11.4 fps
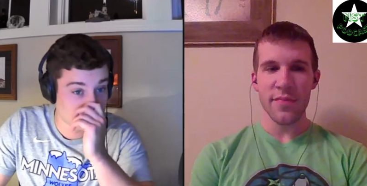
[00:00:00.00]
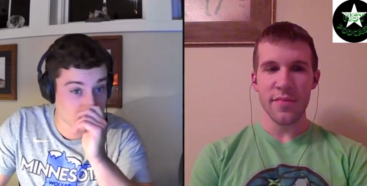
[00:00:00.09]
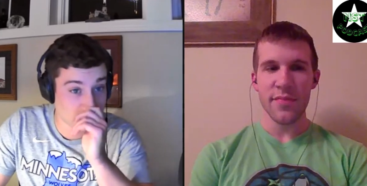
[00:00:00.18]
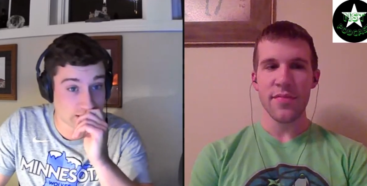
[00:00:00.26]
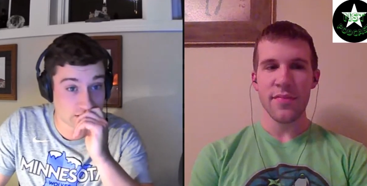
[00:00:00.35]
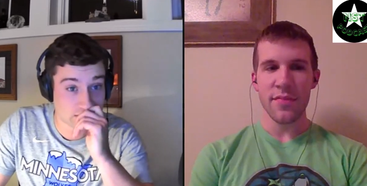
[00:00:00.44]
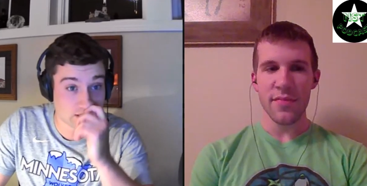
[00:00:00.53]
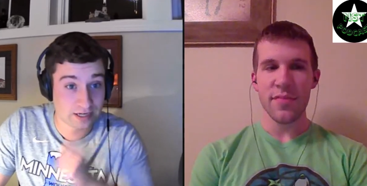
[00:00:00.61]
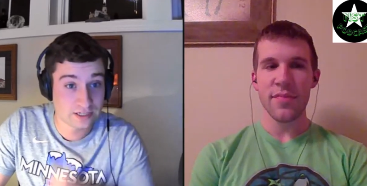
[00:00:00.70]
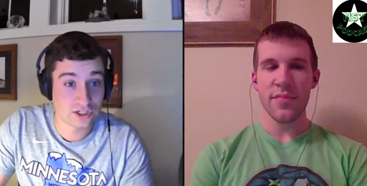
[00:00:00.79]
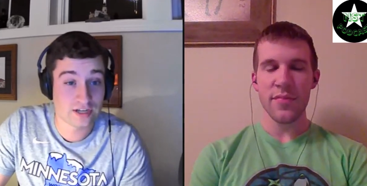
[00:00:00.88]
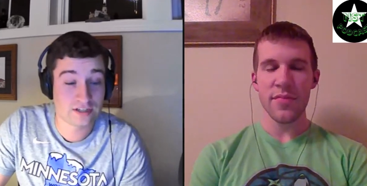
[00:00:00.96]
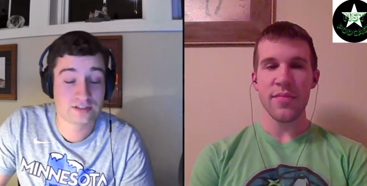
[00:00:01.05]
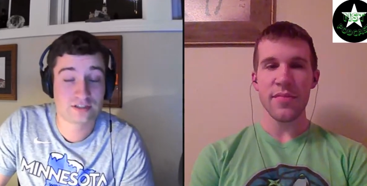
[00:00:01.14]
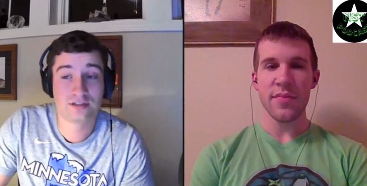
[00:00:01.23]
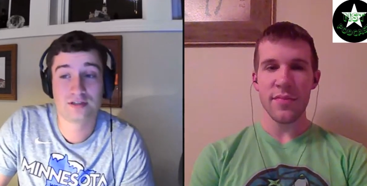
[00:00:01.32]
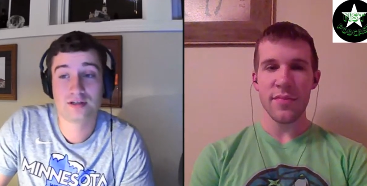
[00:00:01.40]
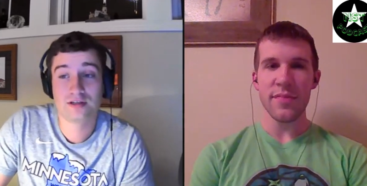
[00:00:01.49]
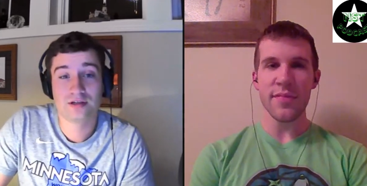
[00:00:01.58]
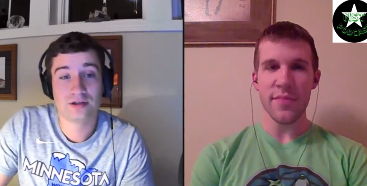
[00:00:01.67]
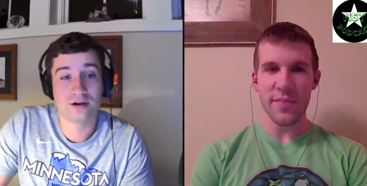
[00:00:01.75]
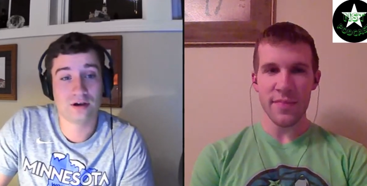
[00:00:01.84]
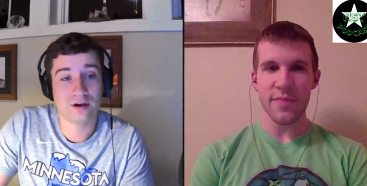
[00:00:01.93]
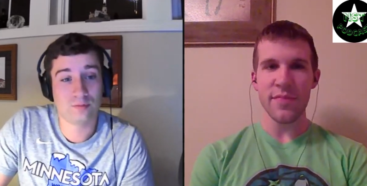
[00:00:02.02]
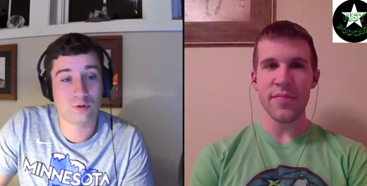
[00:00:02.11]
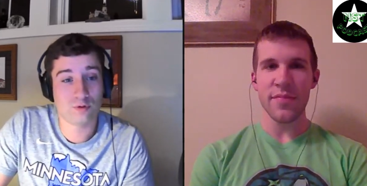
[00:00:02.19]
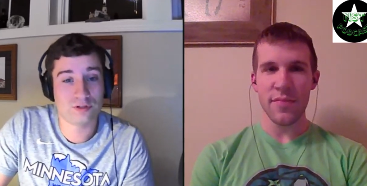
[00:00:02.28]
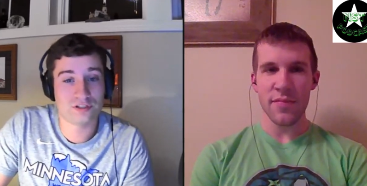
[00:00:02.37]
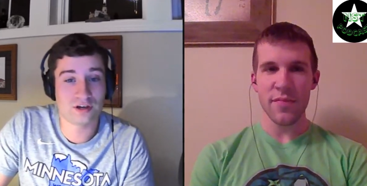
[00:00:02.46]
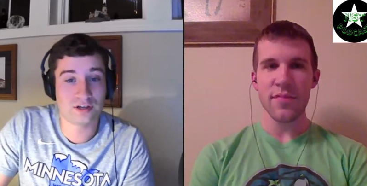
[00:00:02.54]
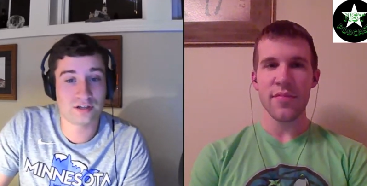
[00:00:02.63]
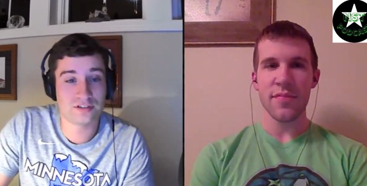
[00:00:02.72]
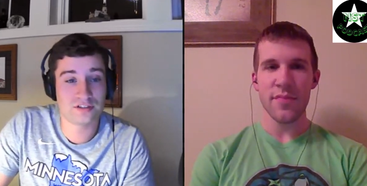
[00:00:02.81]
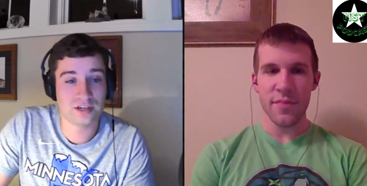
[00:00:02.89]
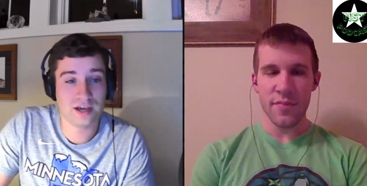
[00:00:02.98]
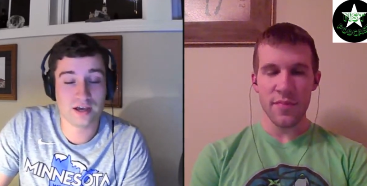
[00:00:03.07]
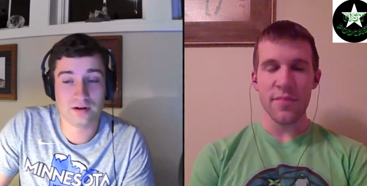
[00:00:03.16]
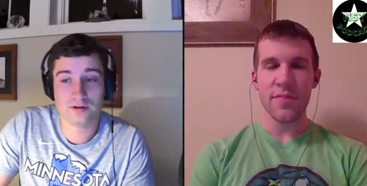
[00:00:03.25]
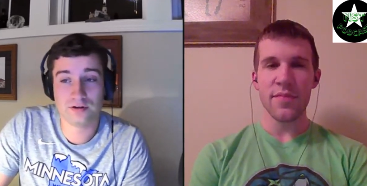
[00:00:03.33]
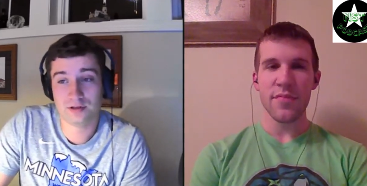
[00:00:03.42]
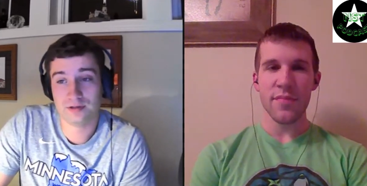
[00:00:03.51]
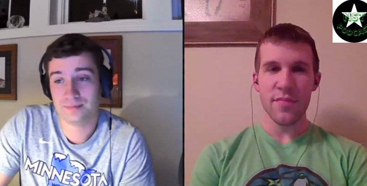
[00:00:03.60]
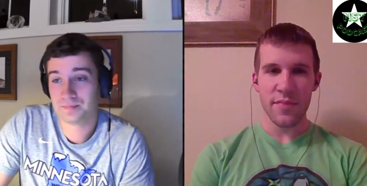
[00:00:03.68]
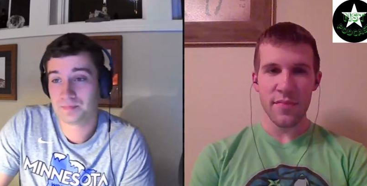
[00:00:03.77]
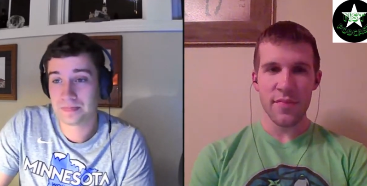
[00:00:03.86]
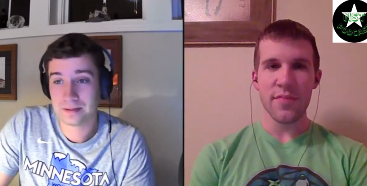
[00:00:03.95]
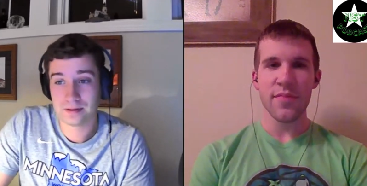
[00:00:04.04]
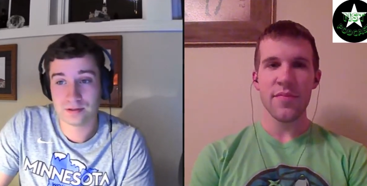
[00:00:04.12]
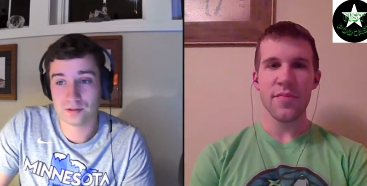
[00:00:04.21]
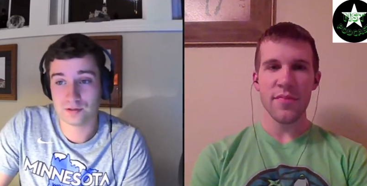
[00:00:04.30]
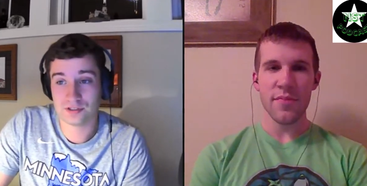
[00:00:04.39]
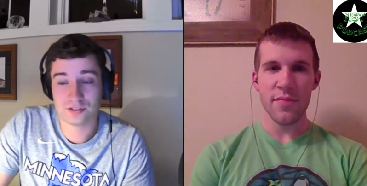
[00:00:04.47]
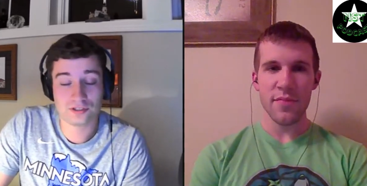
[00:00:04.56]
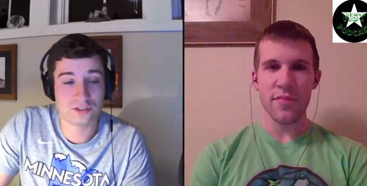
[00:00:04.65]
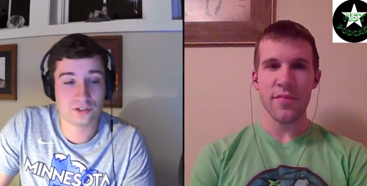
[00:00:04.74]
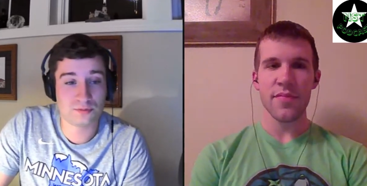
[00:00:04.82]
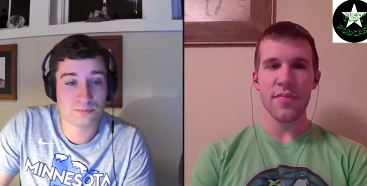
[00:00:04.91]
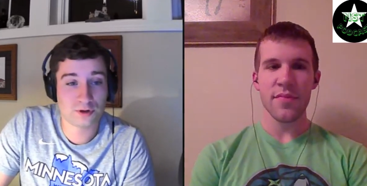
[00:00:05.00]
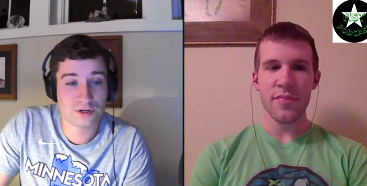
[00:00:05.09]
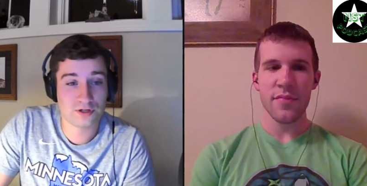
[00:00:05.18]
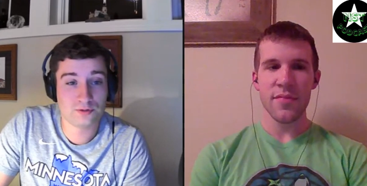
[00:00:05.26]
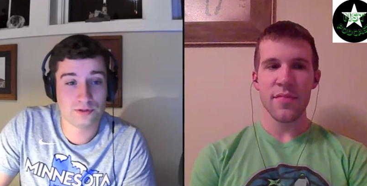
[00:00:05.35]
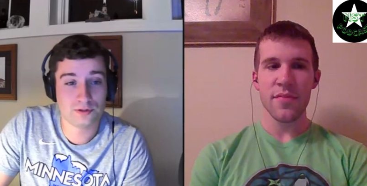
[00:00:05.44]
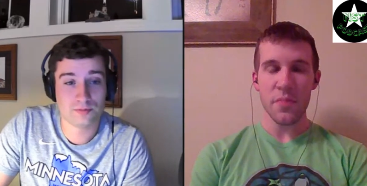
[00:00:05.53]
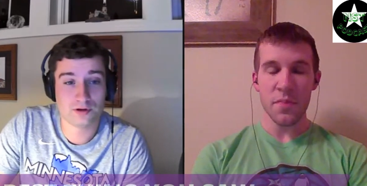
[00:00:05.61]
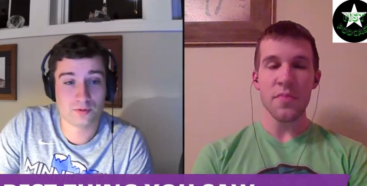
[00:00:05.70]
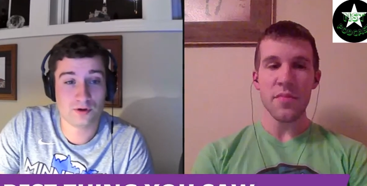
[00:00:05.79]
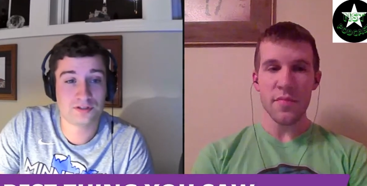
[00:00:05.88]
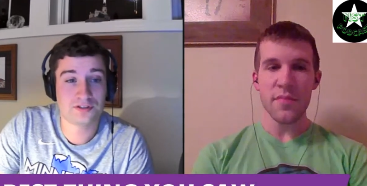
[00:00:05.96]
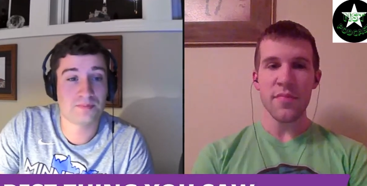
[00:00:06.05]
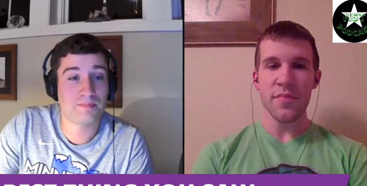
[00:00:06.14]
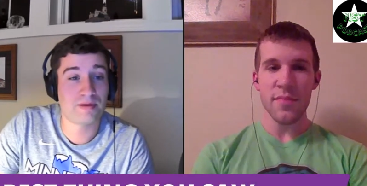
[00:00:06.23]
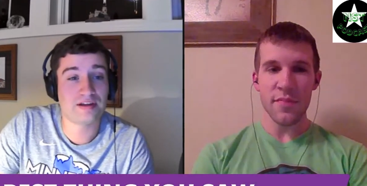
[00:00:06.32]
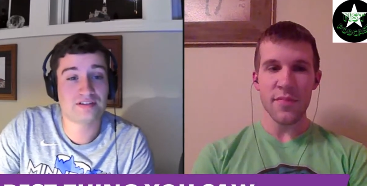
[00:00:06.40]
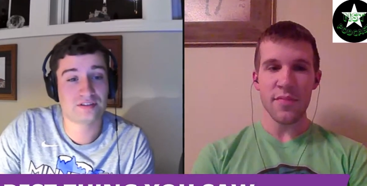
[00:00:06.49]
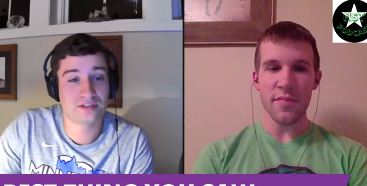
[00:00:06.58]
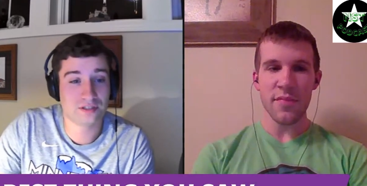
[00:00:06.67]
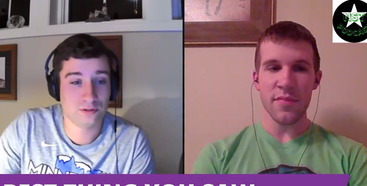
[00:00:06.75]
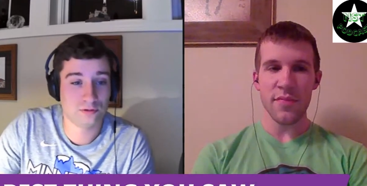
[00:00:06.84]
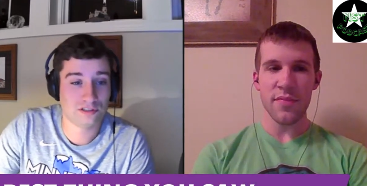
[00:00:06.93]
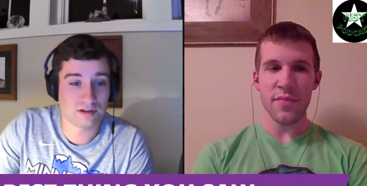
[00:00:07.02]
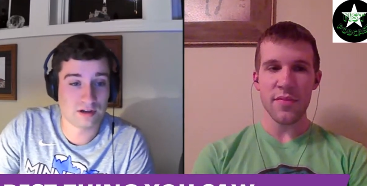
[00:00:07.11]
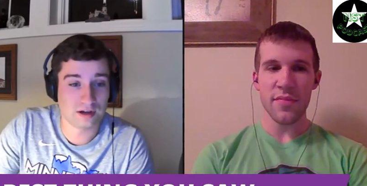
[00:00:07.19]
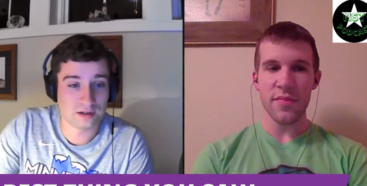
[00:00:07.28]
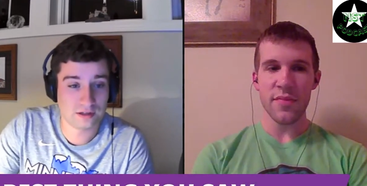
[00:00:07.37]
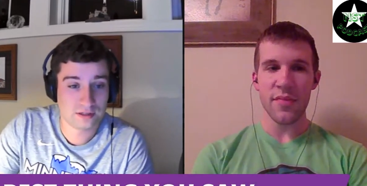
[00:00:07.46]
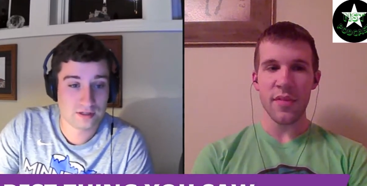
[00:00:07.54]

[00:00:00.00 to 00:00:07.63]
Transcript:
Speaker 1: here to di digest um, what we saw against Seattle and so let's just jump right into it, Liberta. What is the best thing you saw